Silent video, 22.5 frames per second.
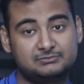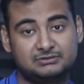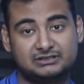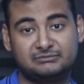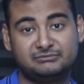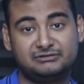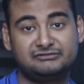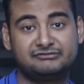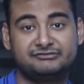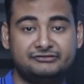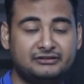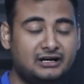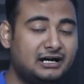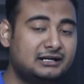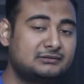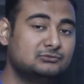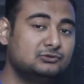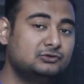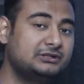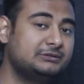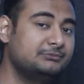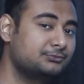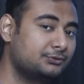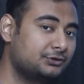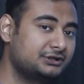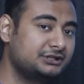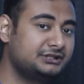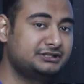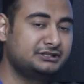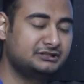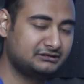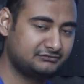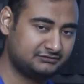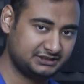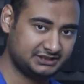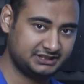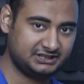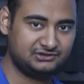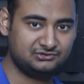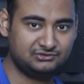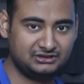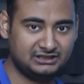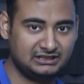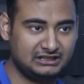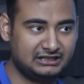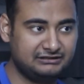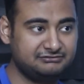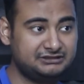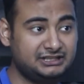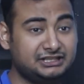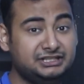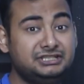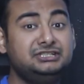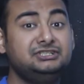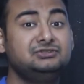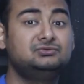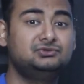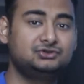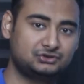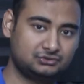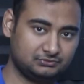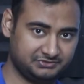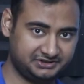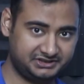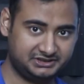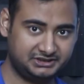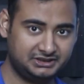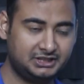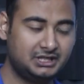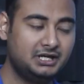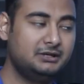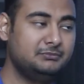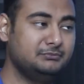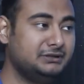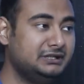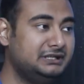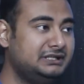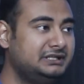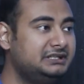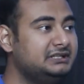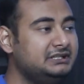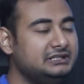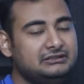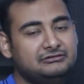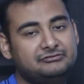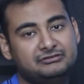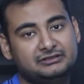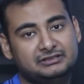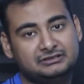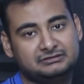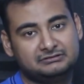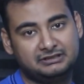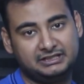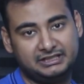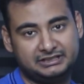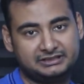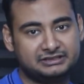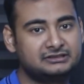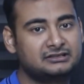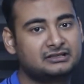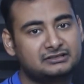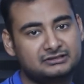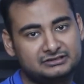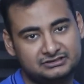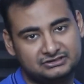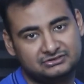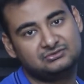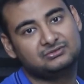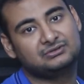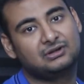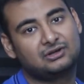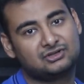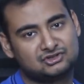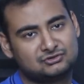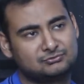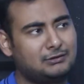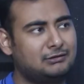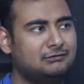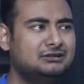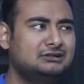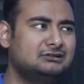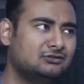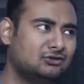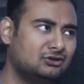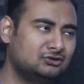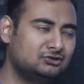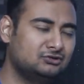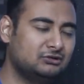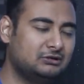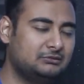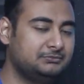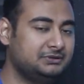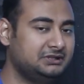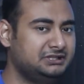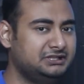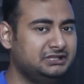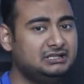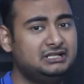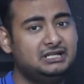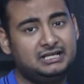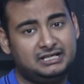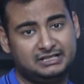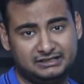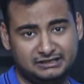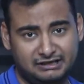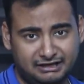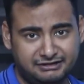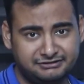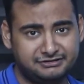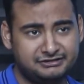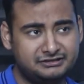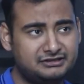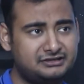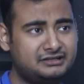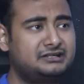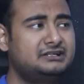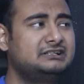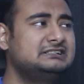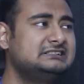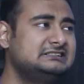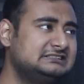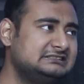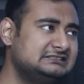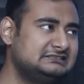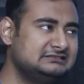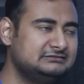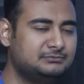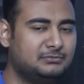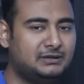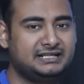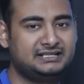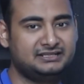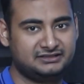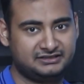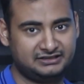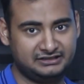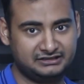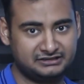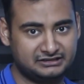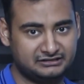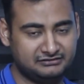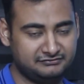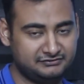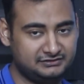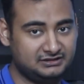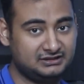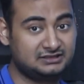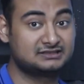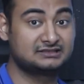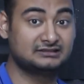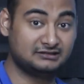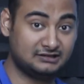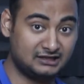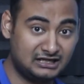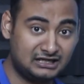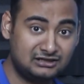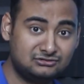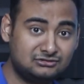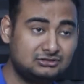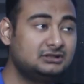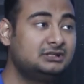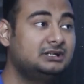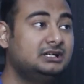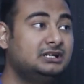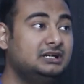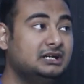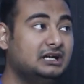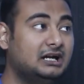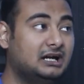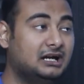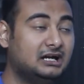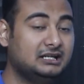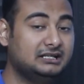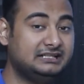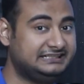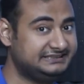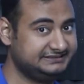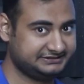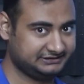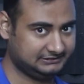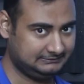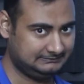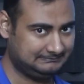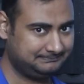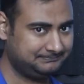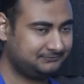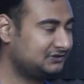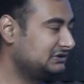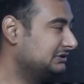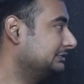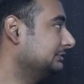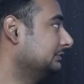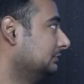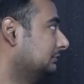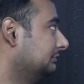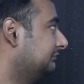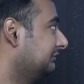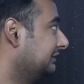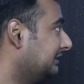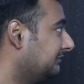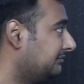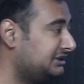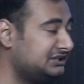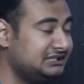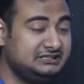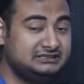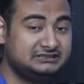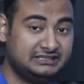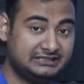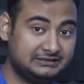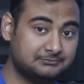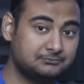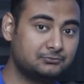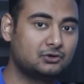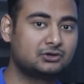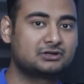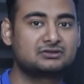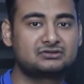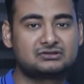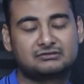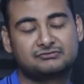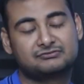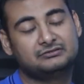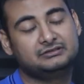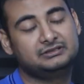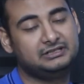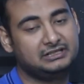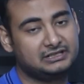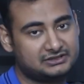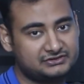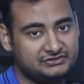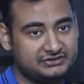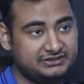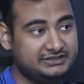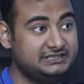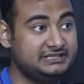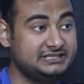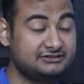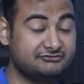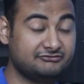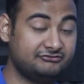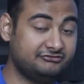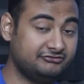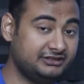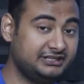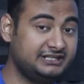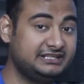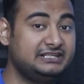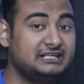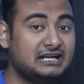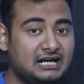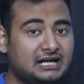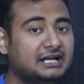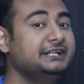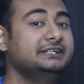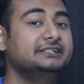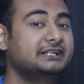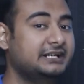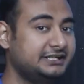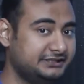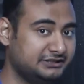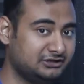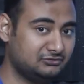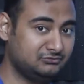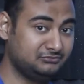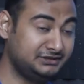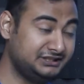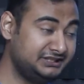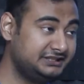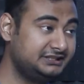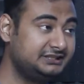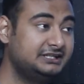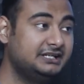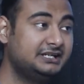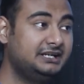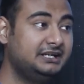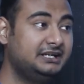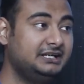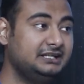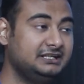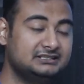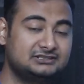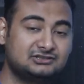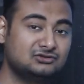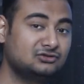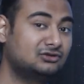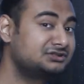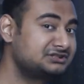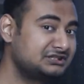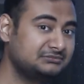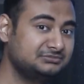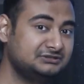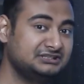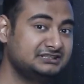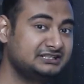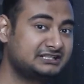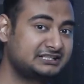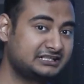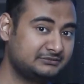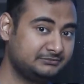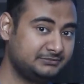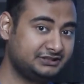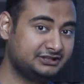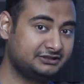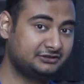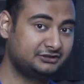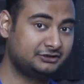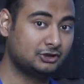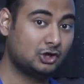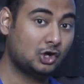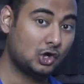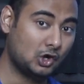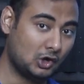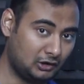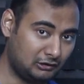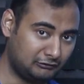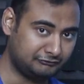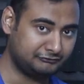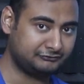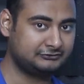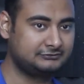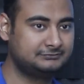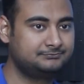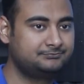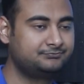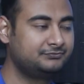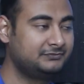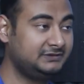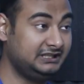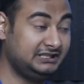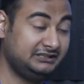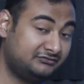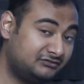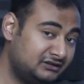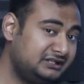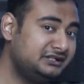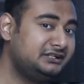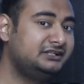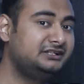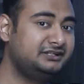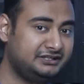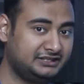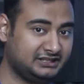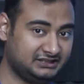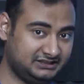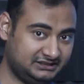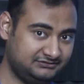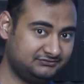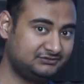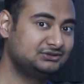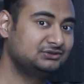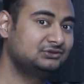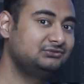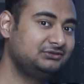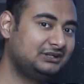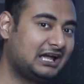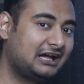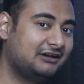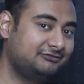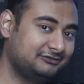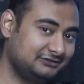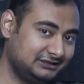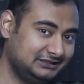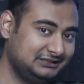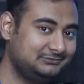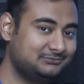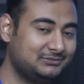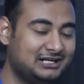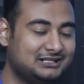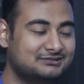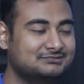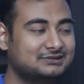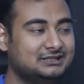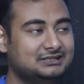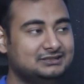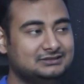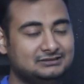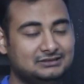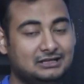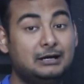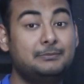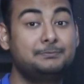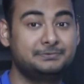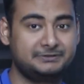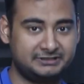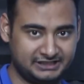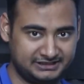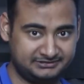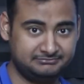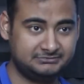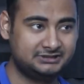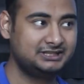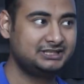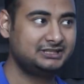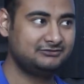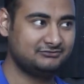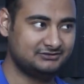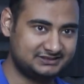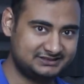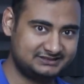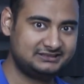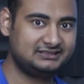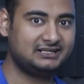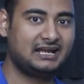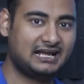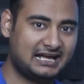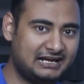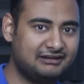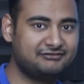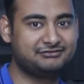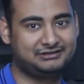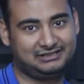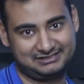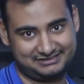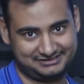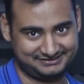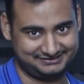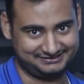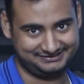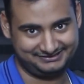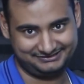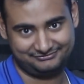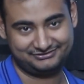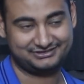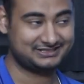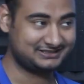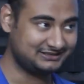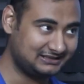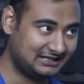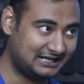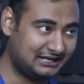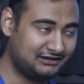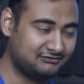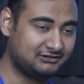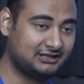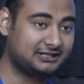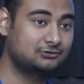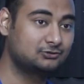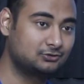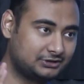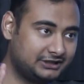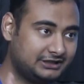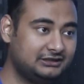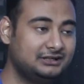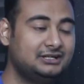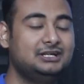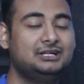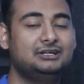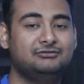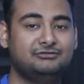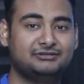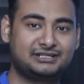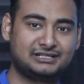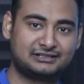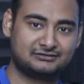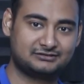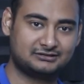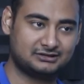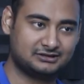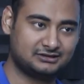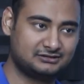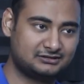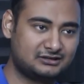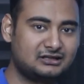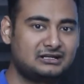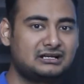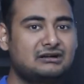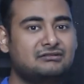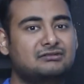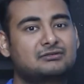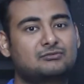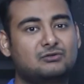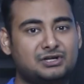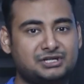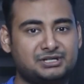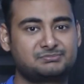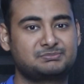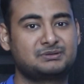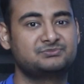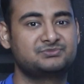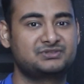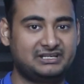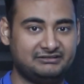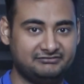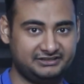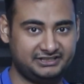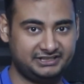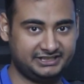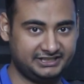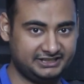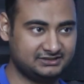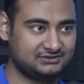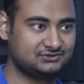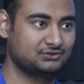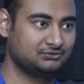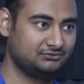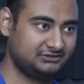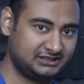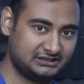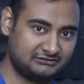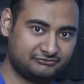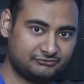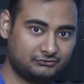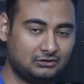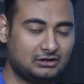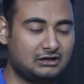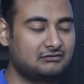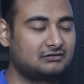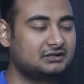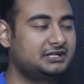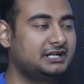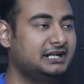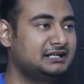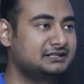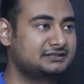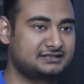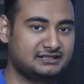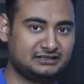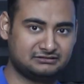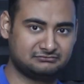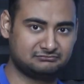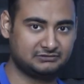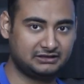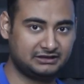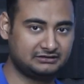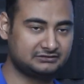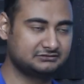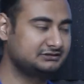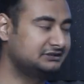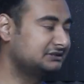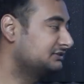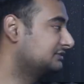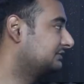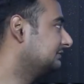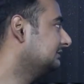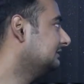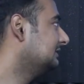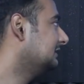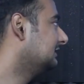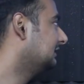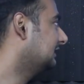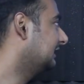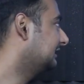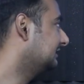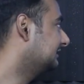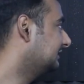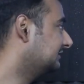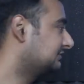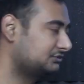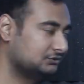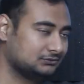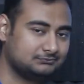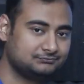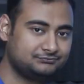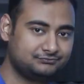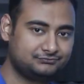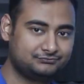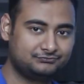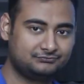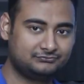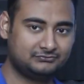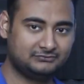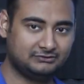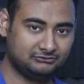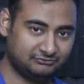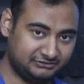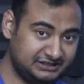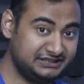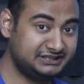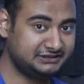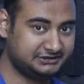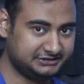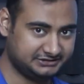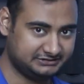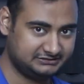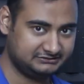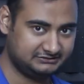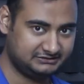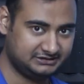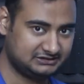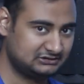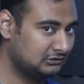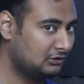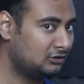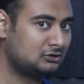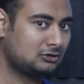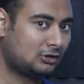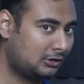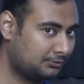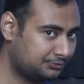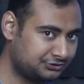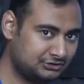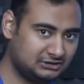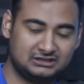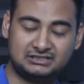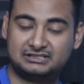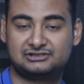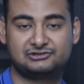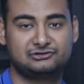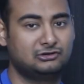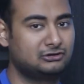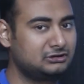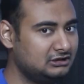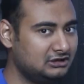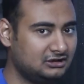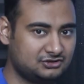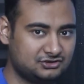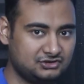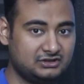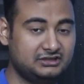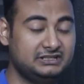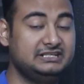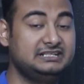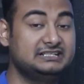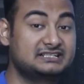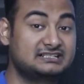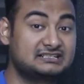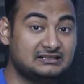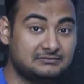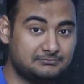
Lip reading: is becoming far more important in our day-to-day life than it used to be. Meaning, if in 1800s you lost power, not a big deal. 1900, minor inconvenience. Now, lethal. So fundamentally, the importance of electricity is very high right now, meaning it's not something that can be turned off. Even in India, even though we have really bad uptime, we still have electricity. We still have we can run our water pumps every day, so we can fill our tanks and things like that. So we need it. It's not optional, it's not luxury, it's